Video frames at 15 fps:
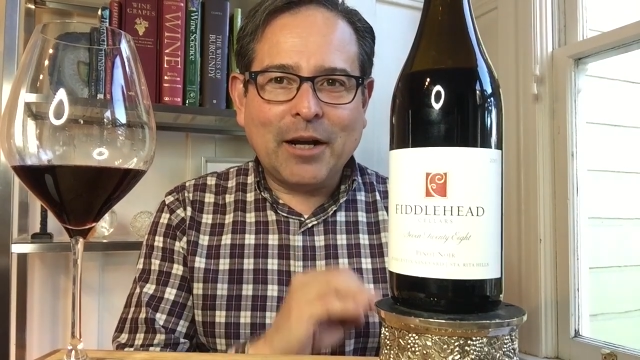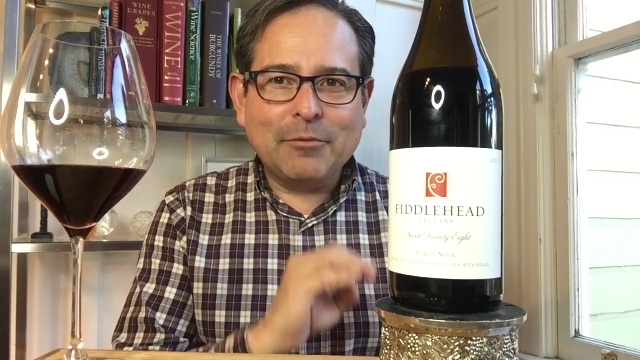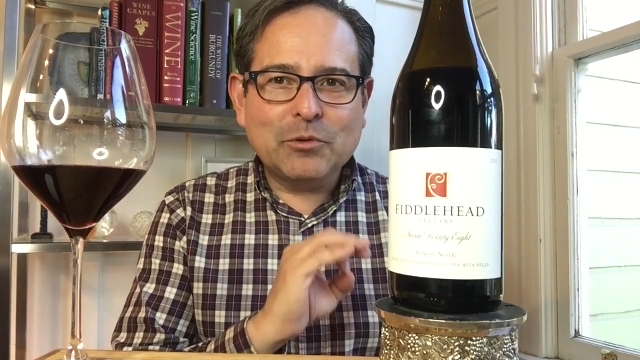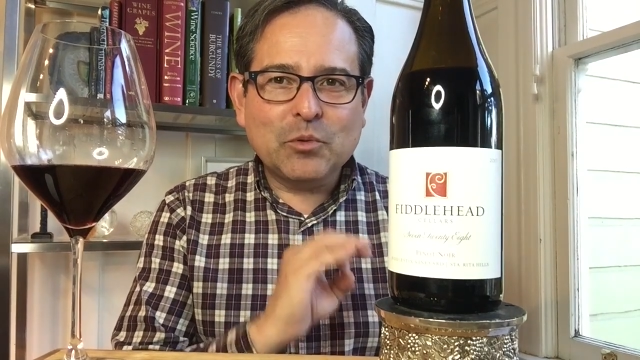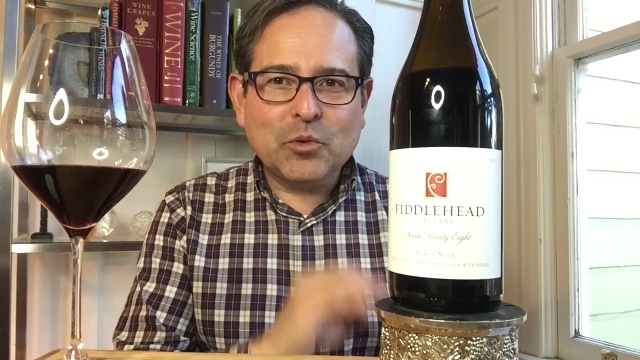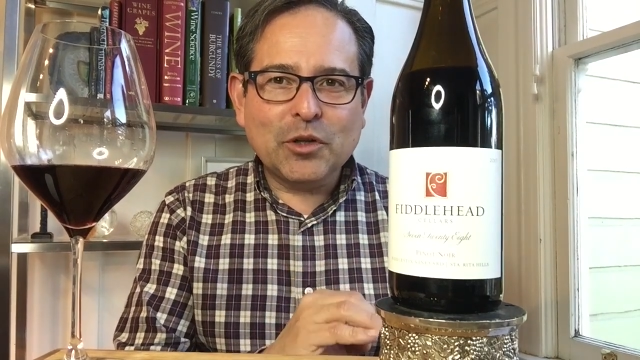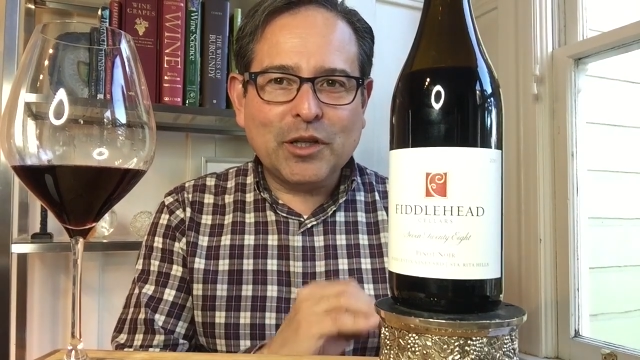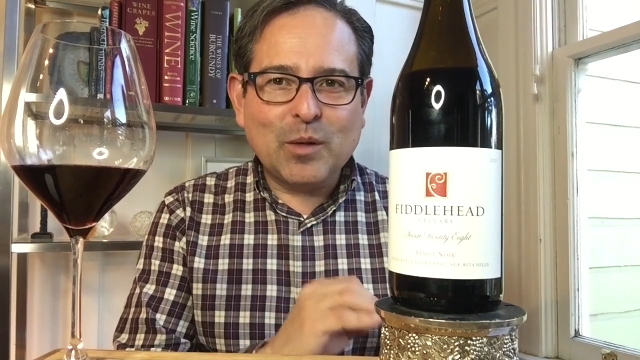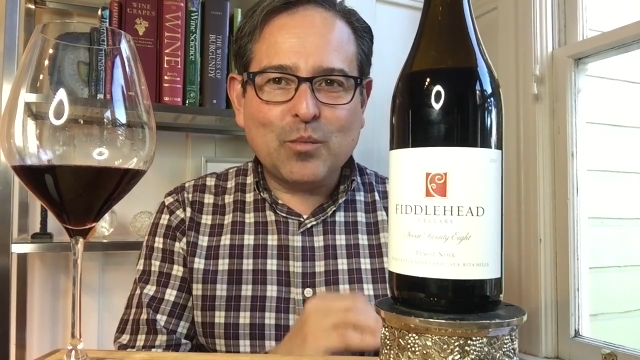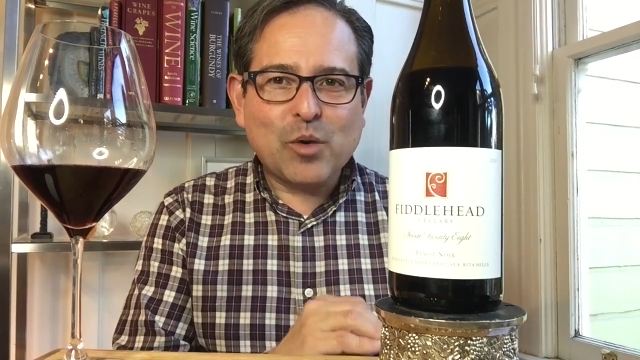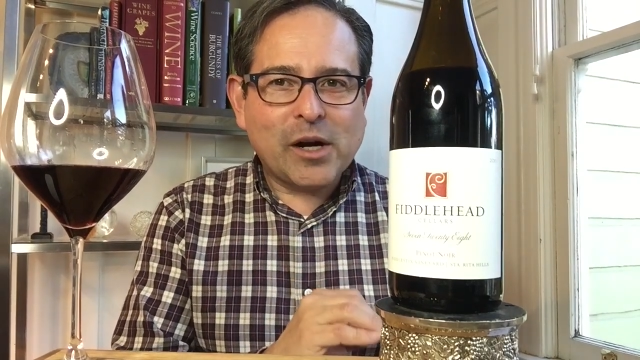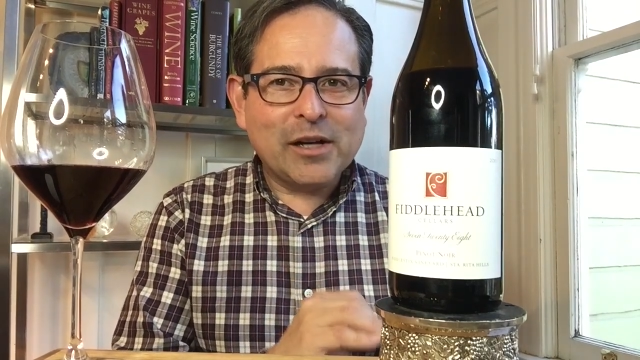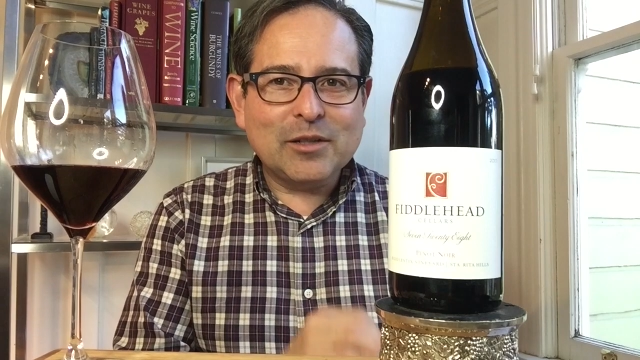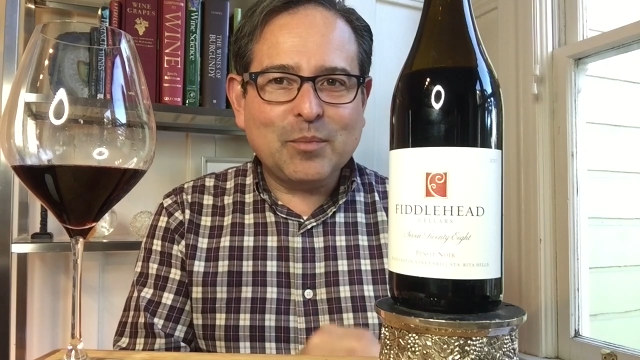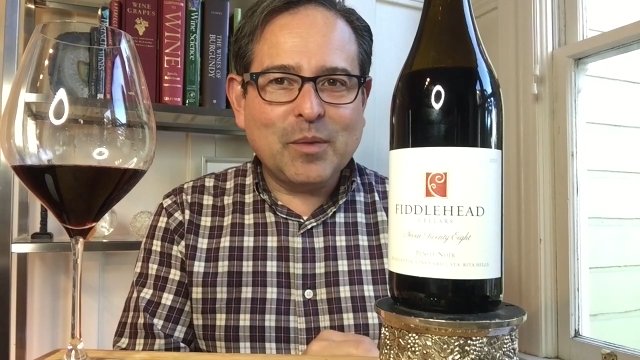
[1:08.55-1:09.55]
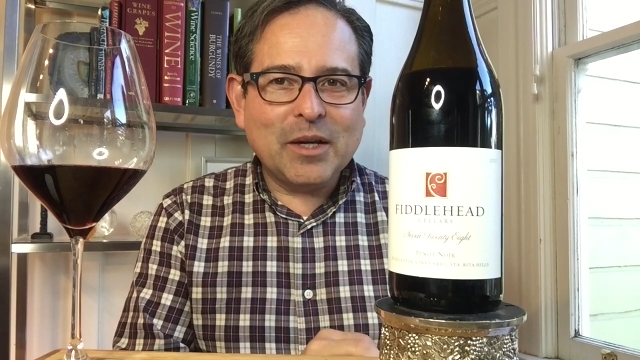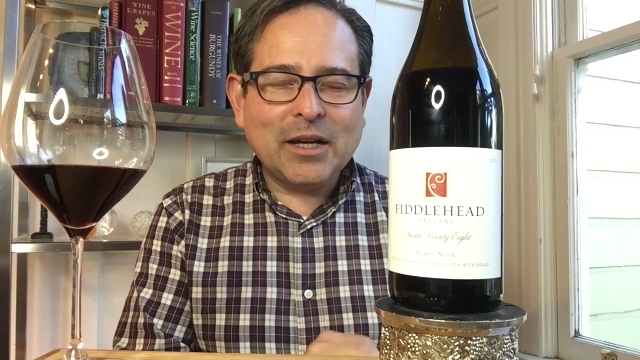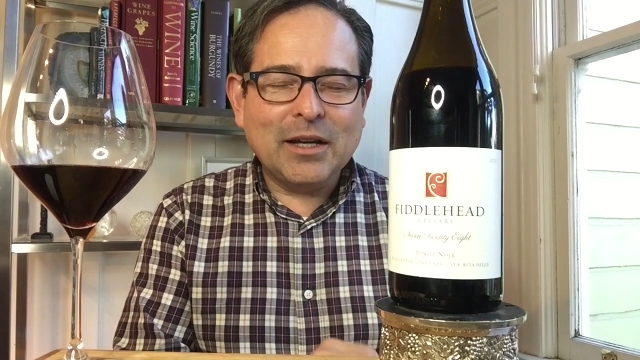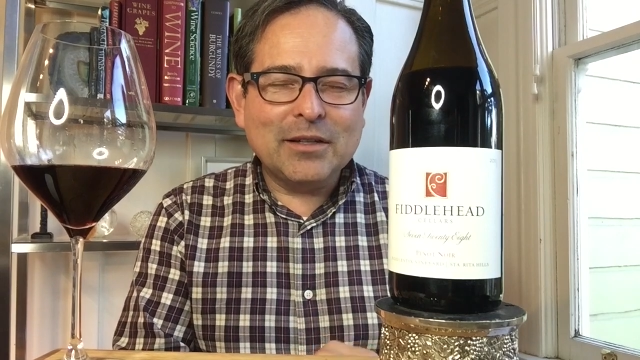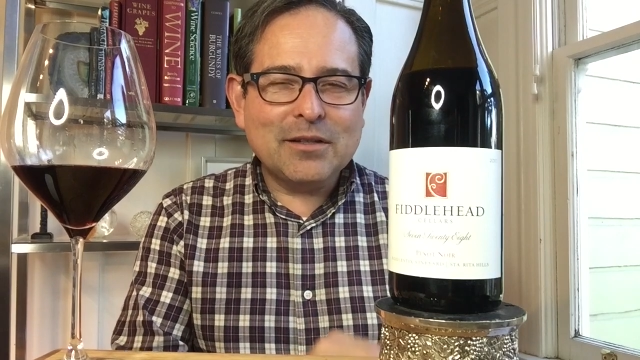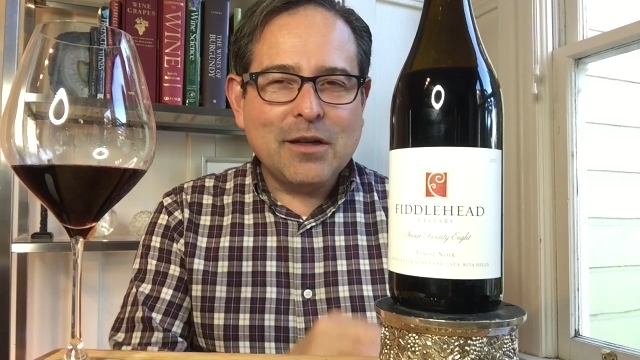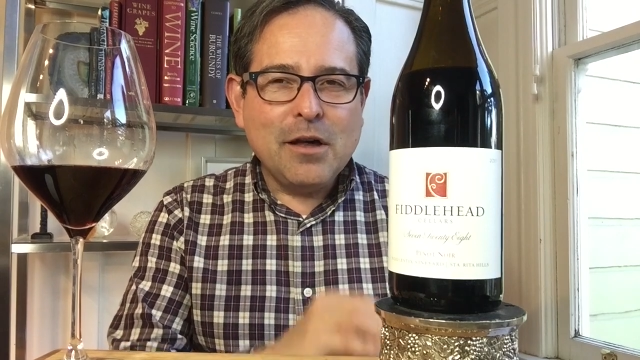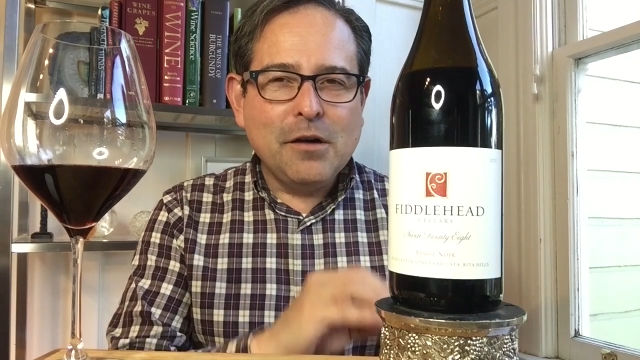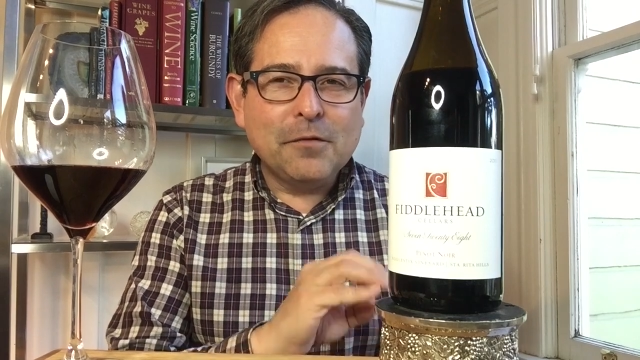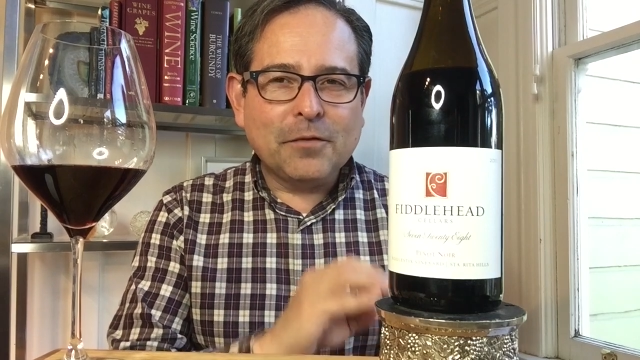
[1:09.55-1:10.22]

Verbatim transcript: I was really impressed because,